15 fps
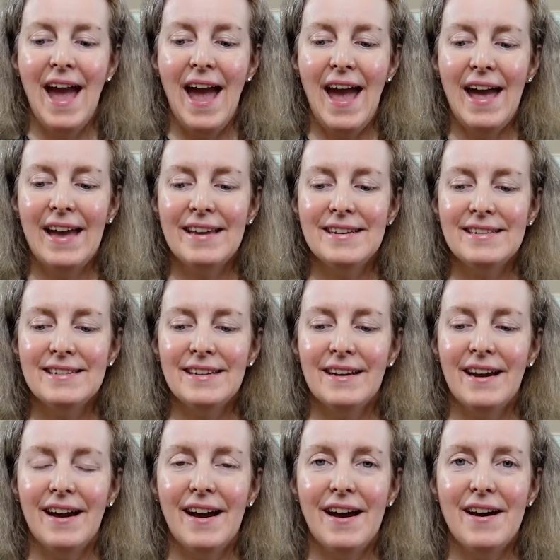And
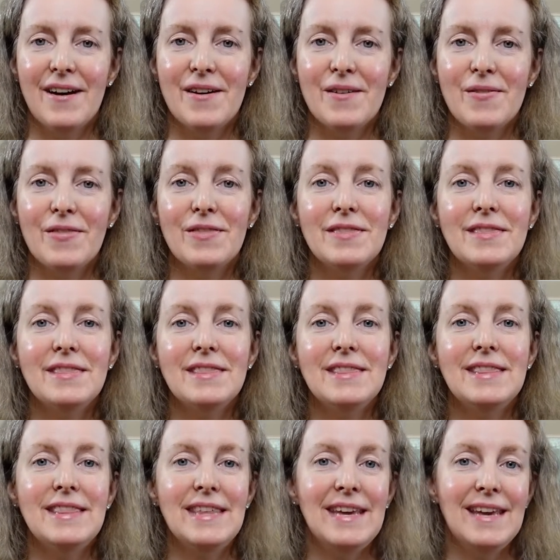
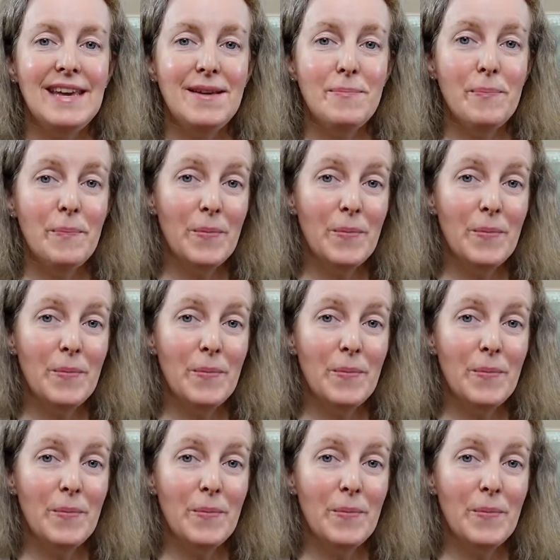the